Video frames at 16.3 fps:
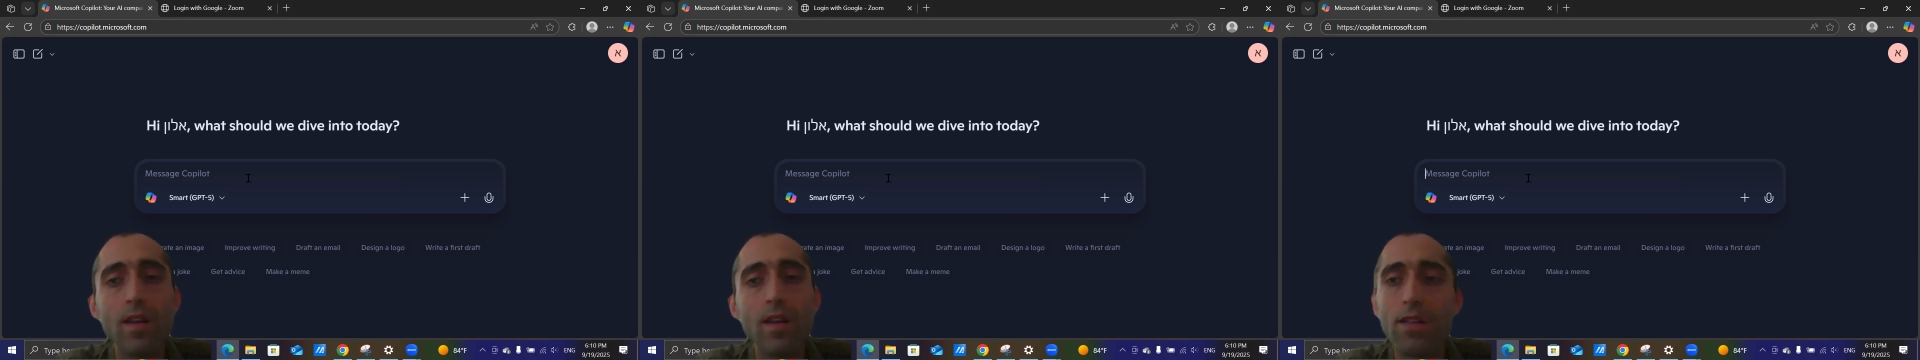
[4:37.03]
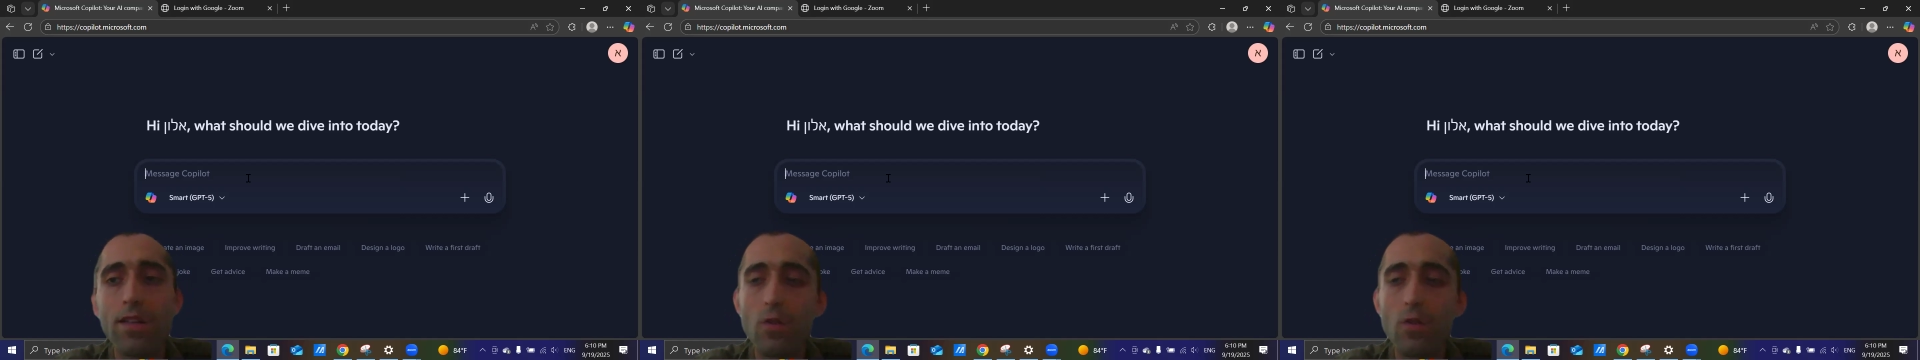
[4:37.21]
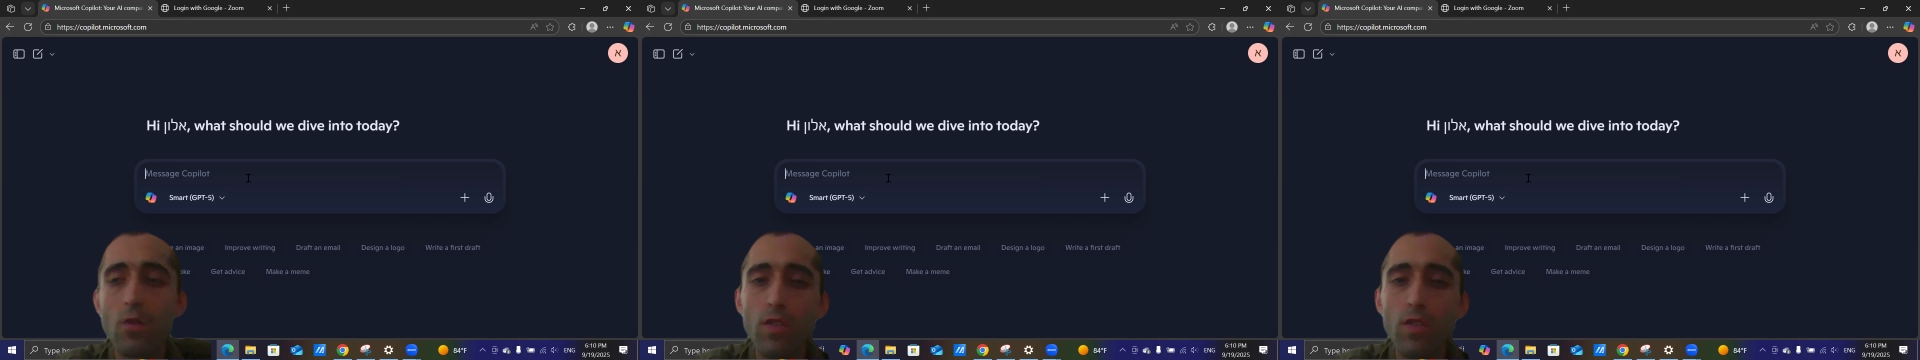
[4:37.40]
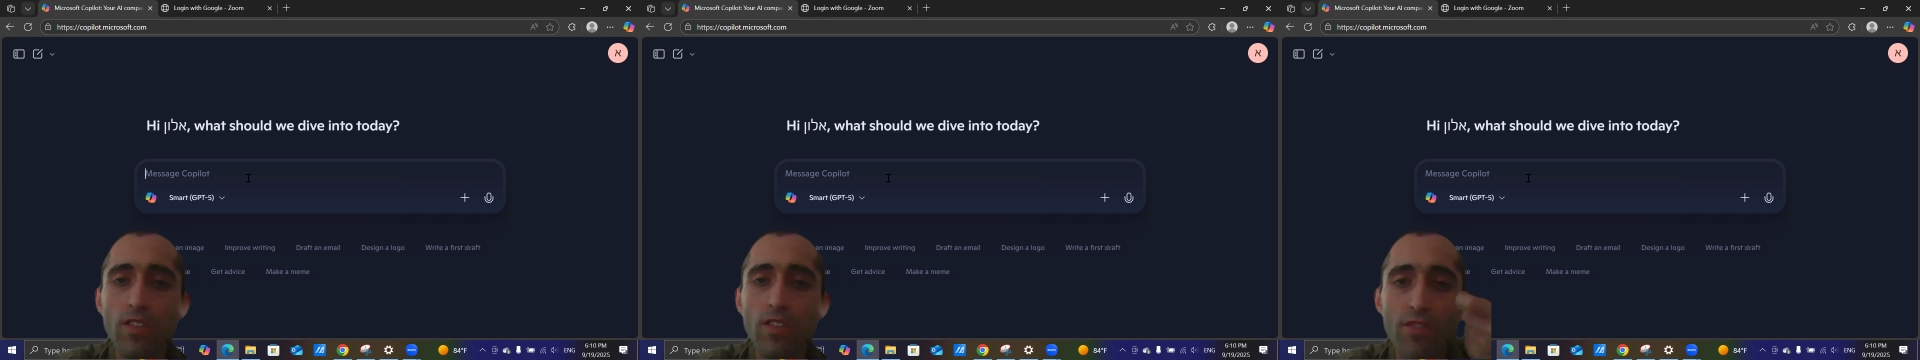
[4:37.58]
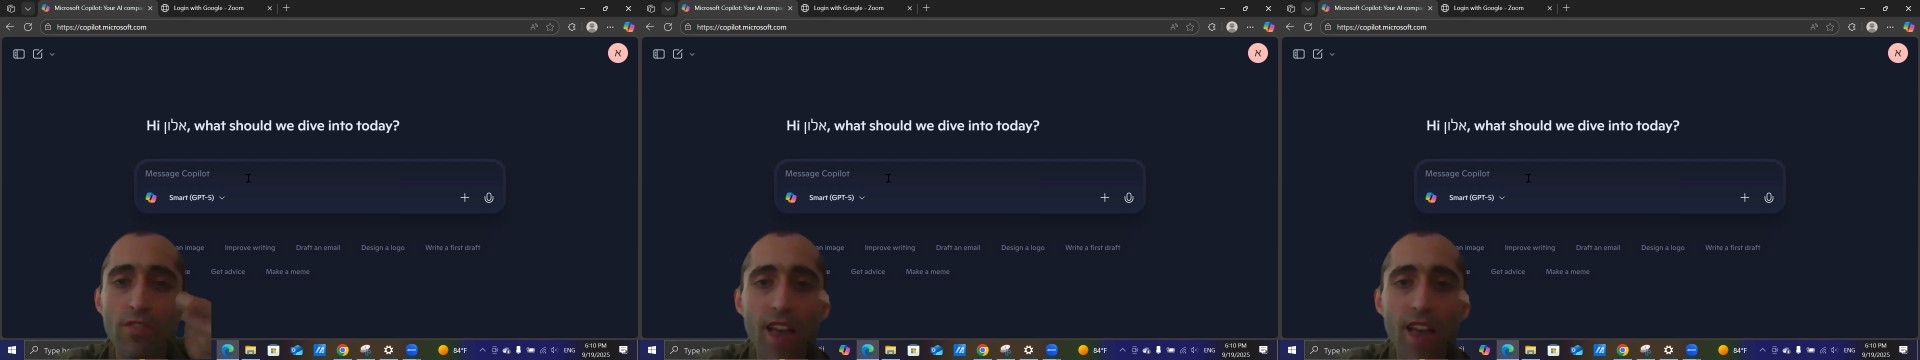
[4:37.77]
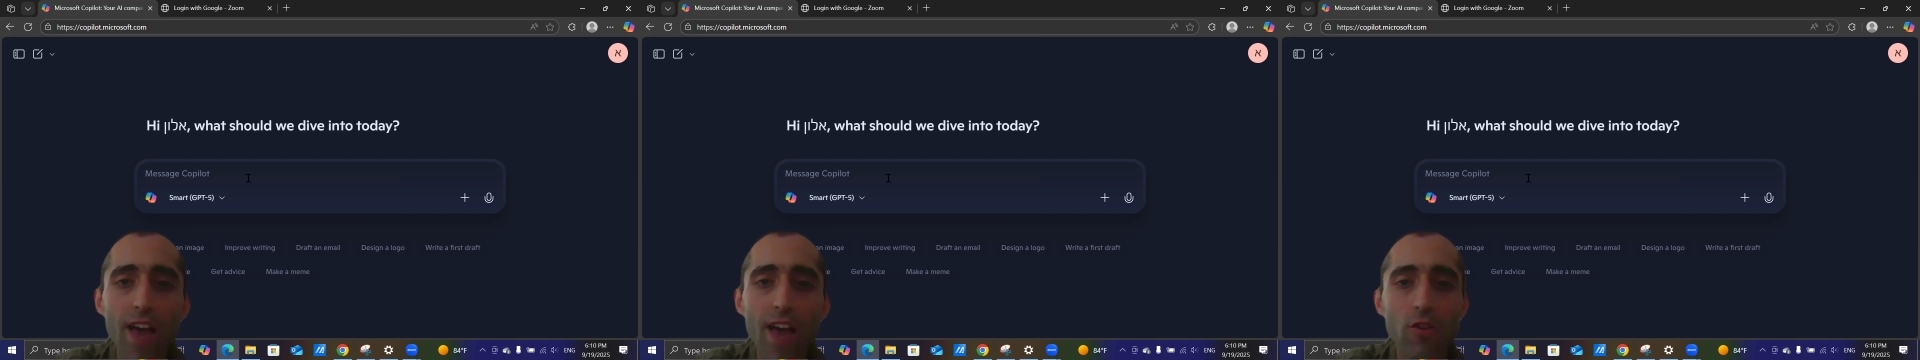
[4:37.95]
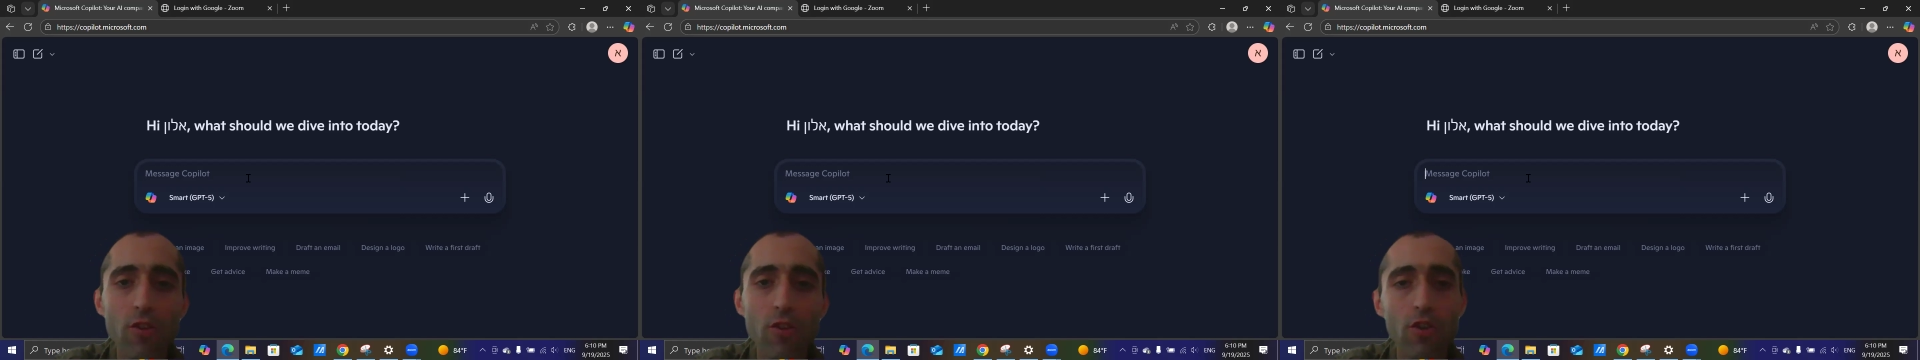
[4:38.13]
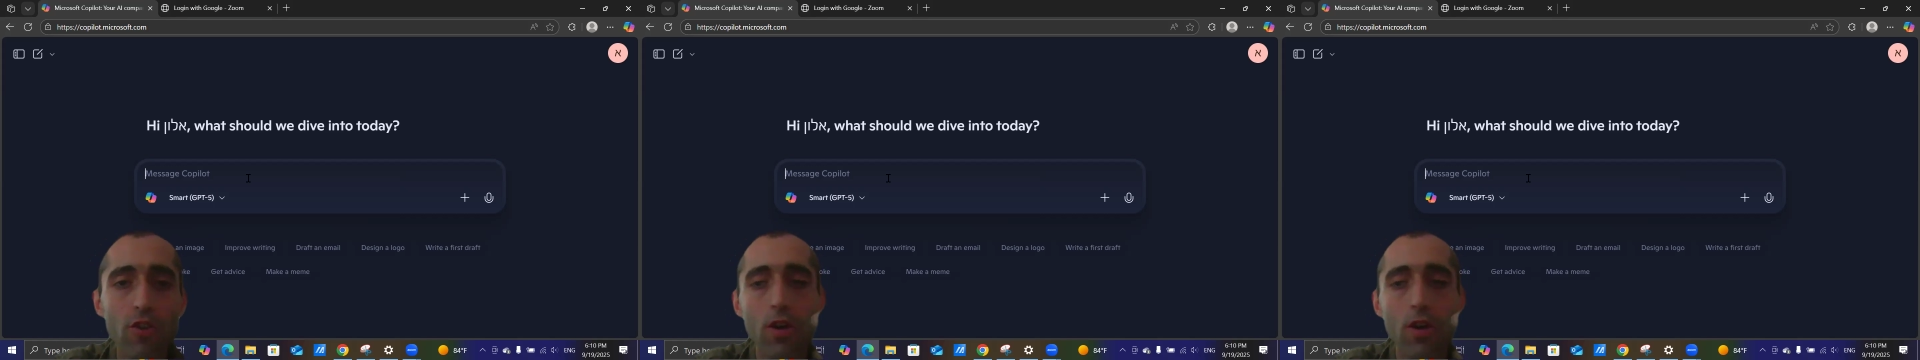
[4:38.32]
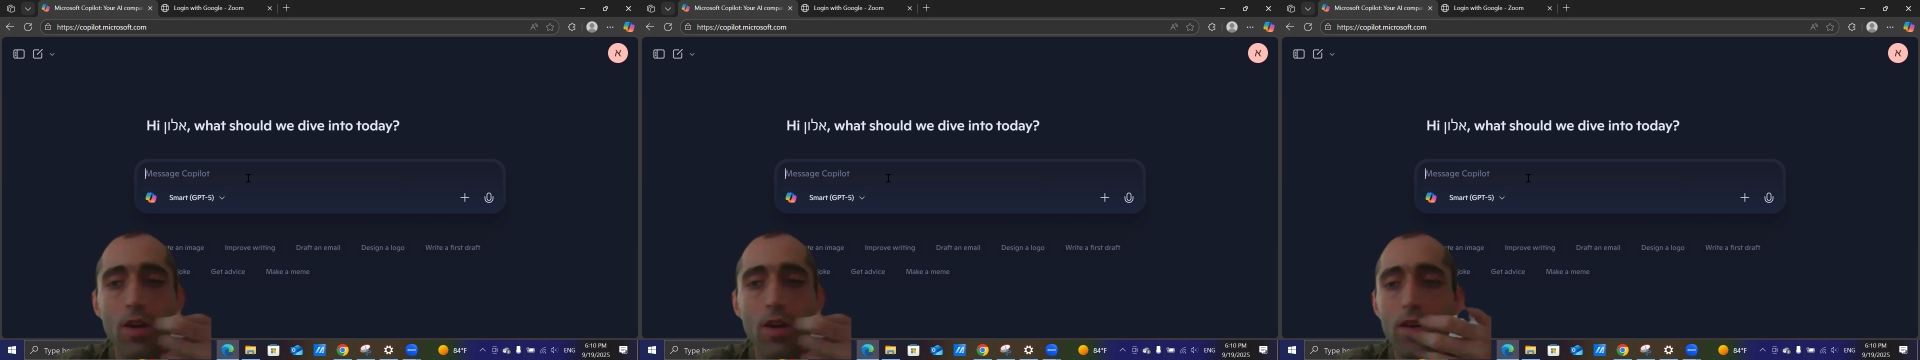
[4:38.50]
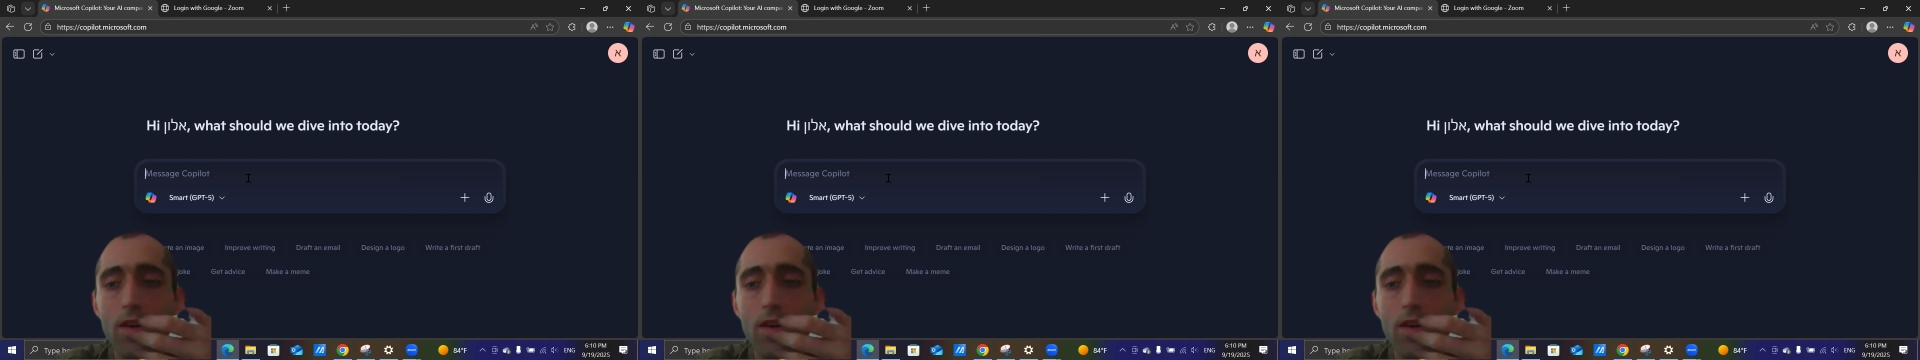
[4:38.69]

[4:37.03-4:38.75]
let's call it the flesh,